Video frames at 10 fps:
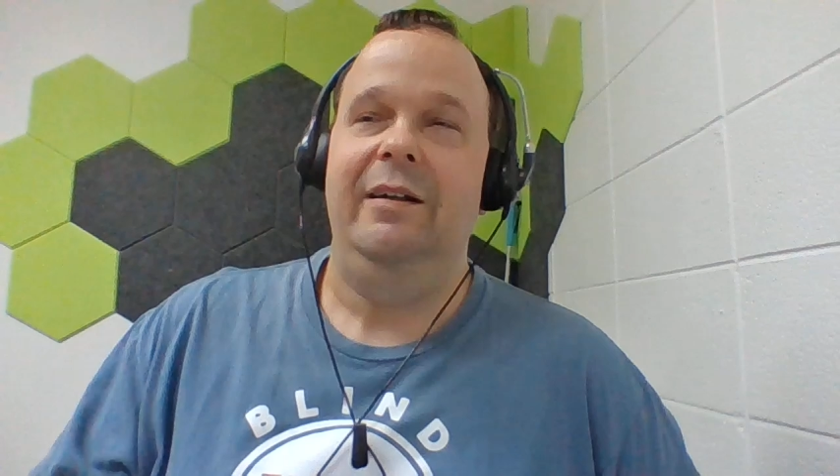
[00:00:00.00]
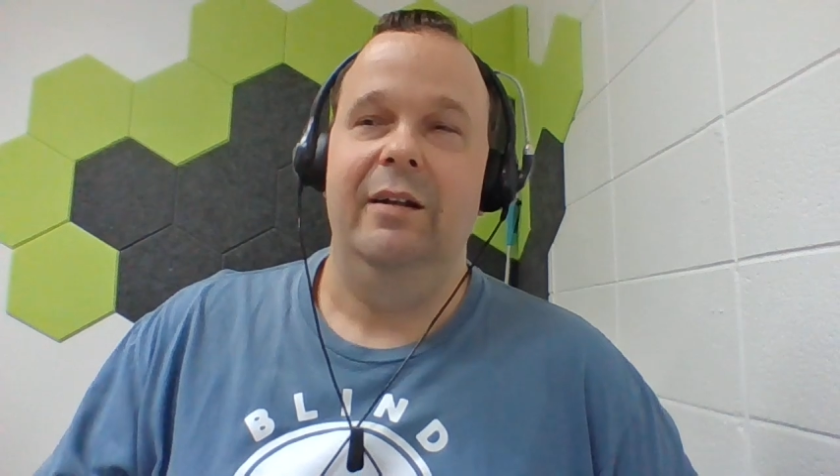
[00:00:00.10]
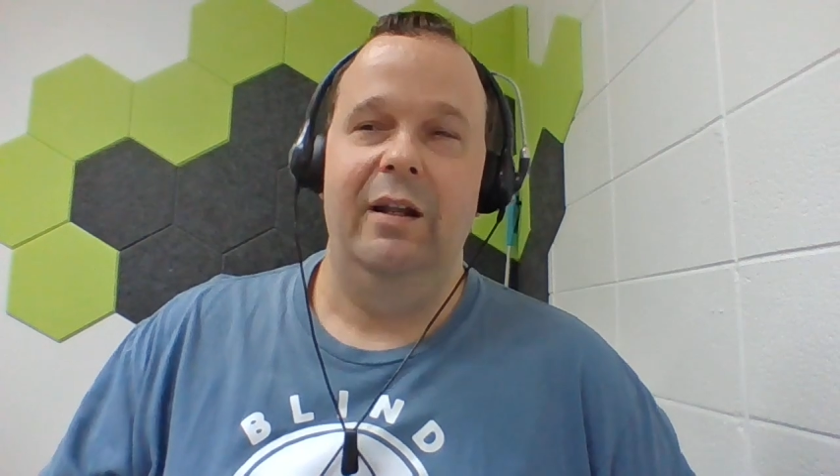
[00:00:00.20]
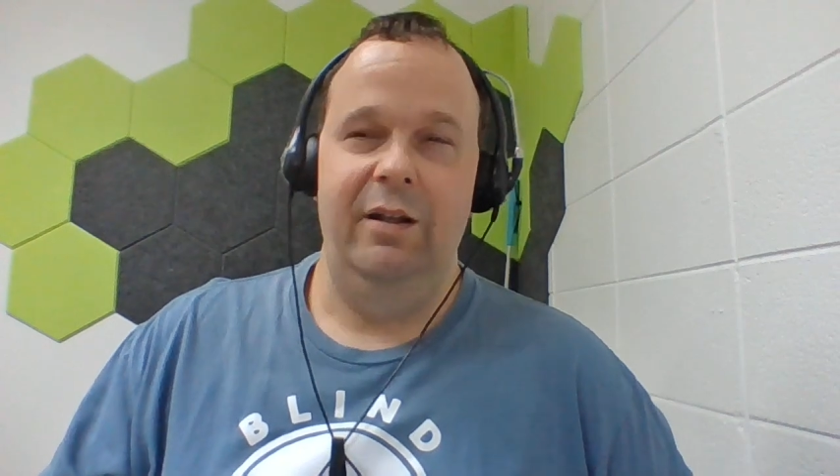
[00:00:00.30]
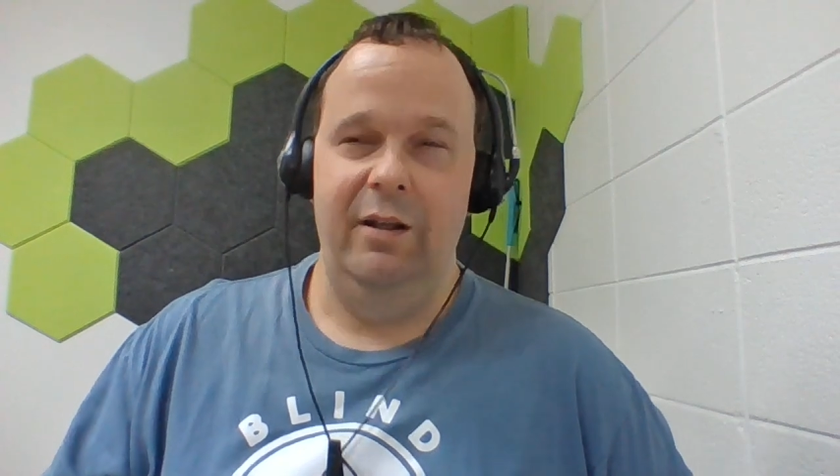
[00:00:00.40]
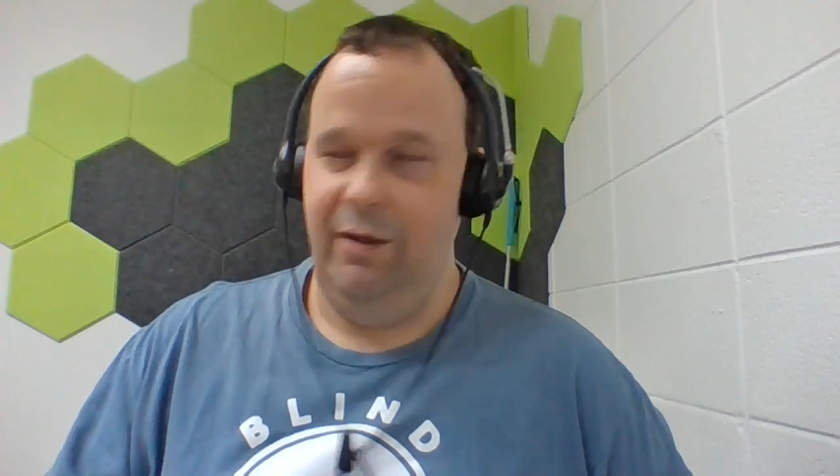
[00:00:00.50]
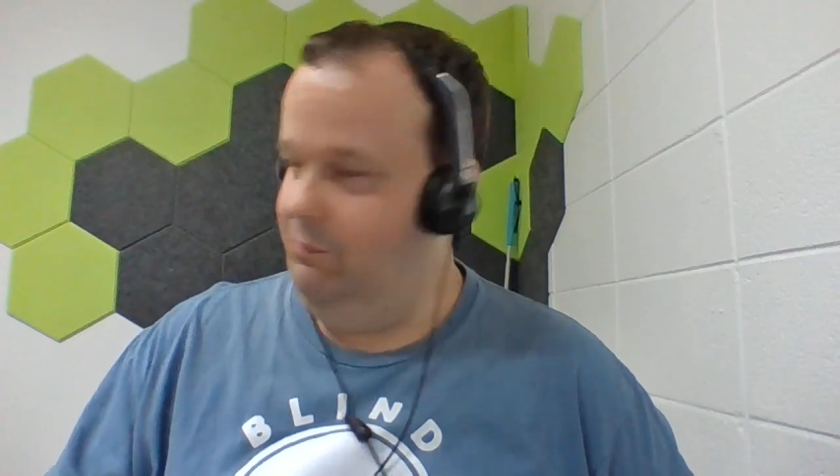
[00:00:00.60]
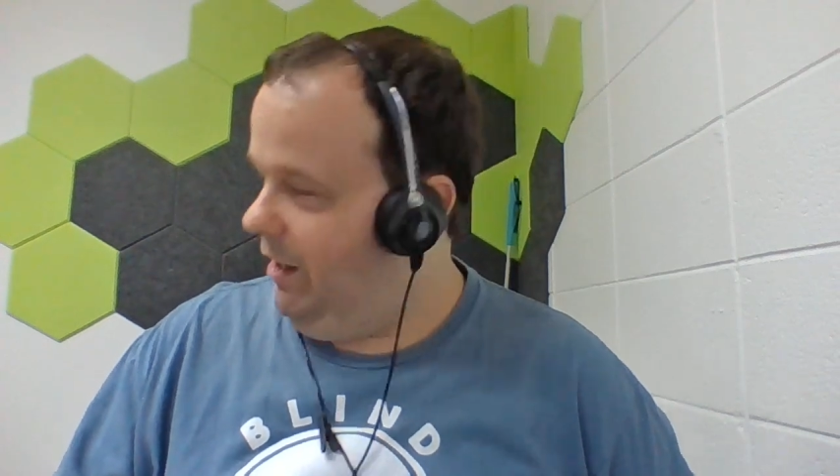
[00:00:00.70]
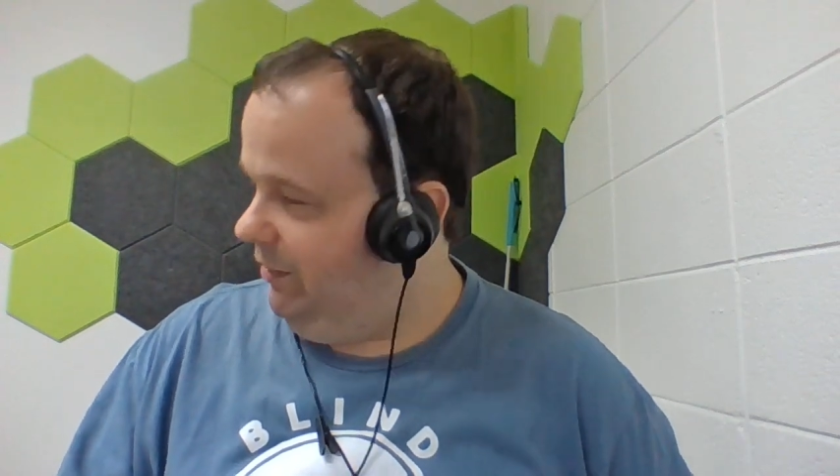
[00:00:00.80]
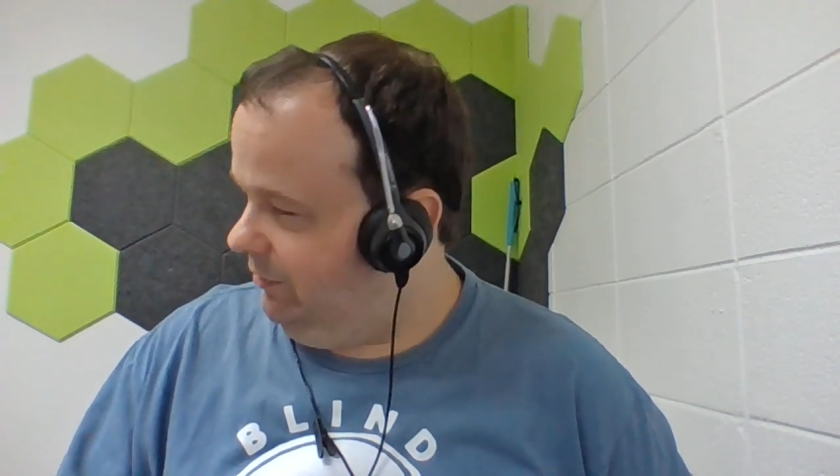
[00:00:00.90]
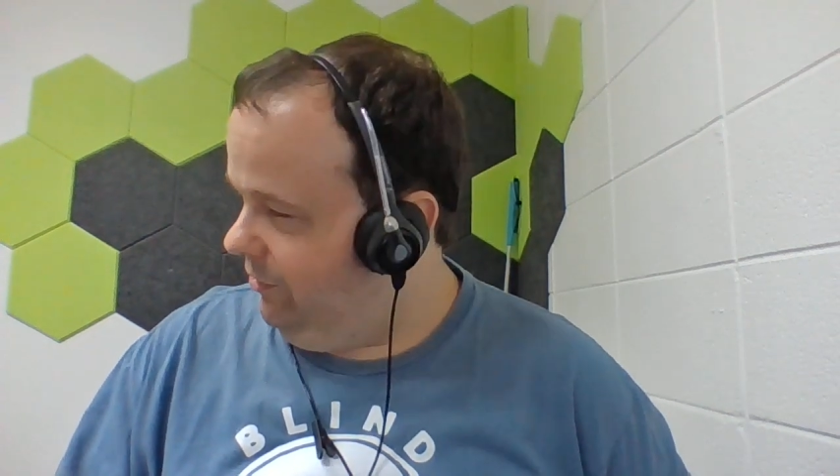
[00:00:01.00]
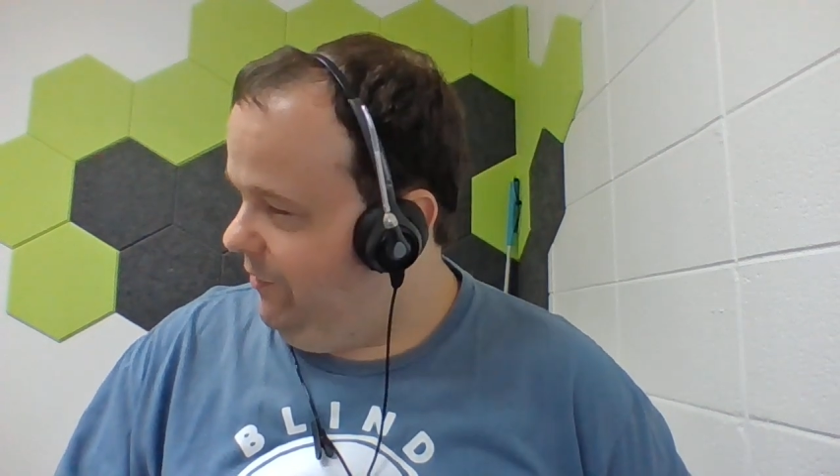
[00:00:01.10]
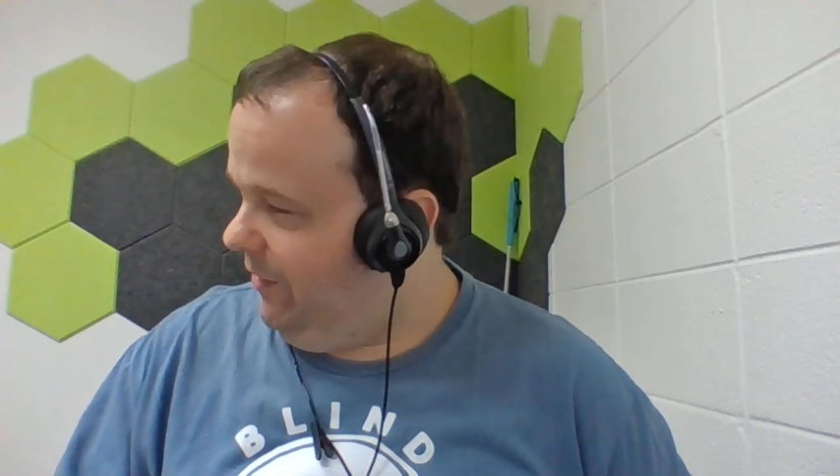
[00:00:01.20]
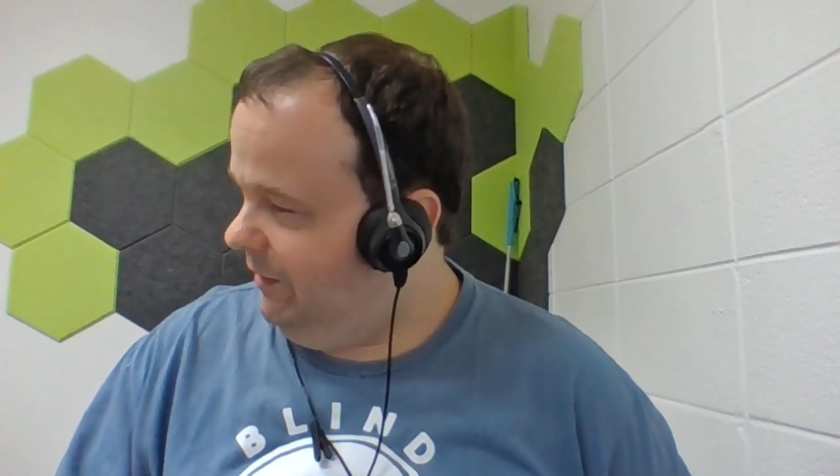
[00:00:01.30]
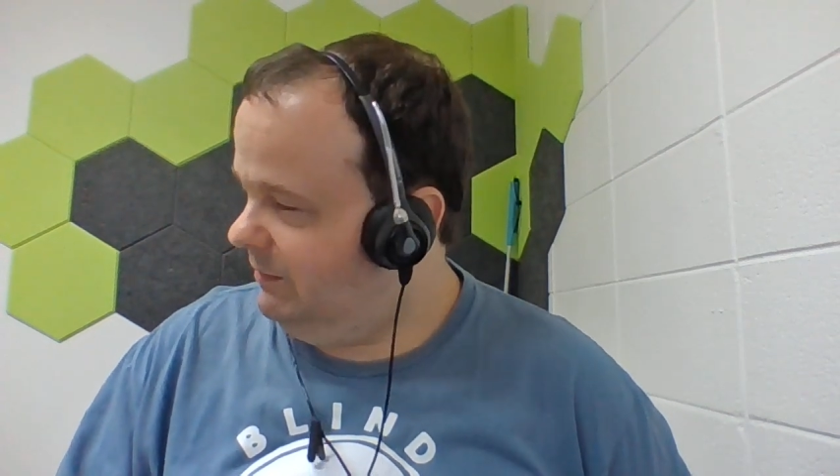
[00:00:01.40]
And ways to